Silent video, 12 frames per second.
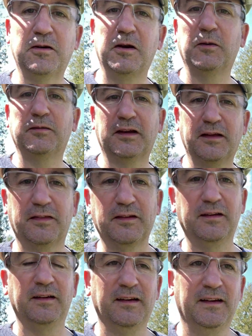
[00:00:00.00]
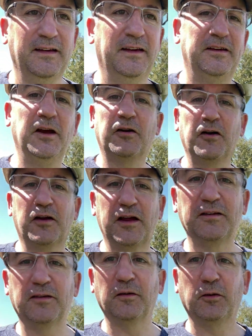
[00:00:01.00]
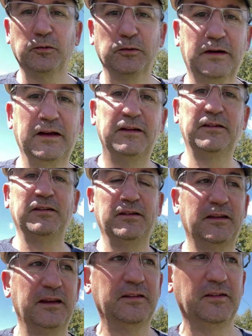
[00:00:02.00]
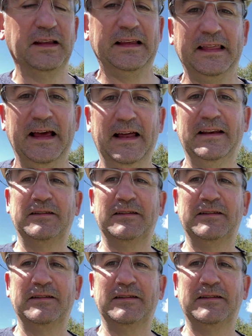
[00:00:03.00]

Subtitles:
It's got the younger kids and older kids and things like that.